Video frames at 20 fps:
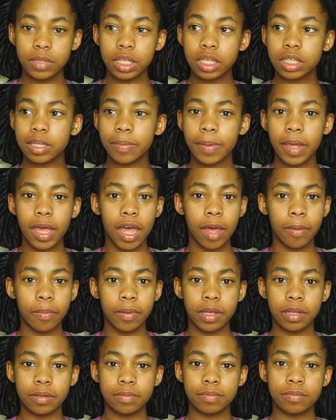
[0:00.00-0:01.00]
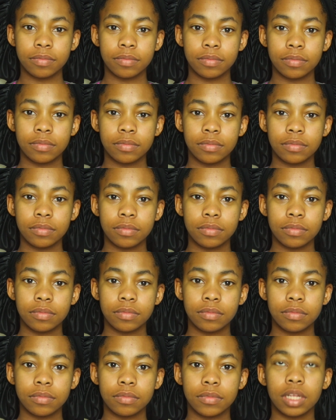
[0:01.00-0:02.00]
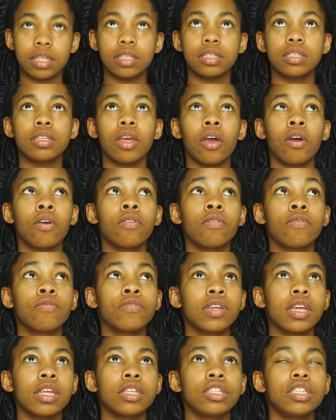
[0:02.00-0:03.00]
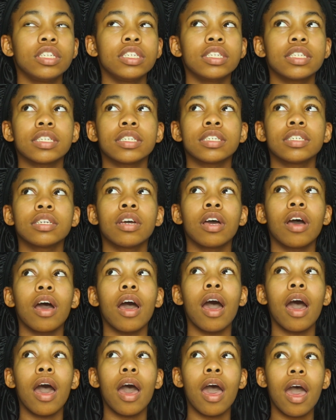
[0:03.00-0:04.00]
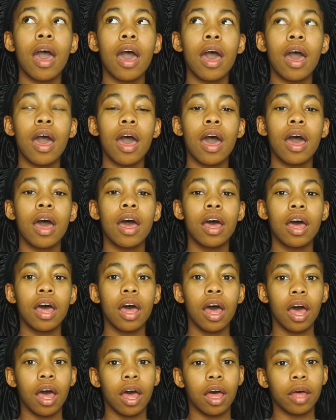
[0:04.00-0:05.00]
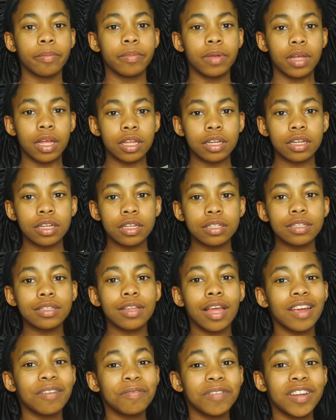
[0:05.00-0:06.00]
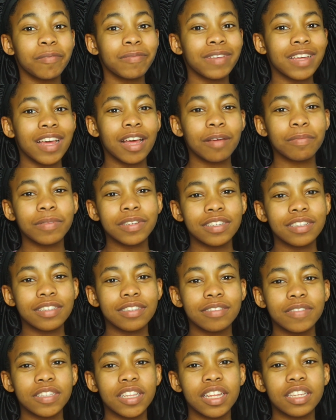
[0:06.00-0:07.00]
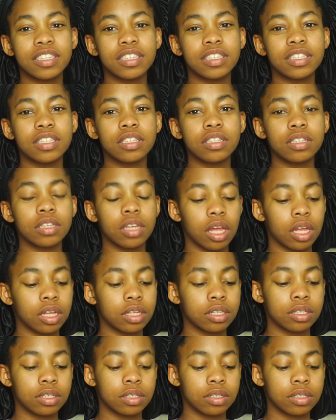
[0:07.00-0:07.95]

is to be happy. That's so freaking cheesy. But I want to be happy.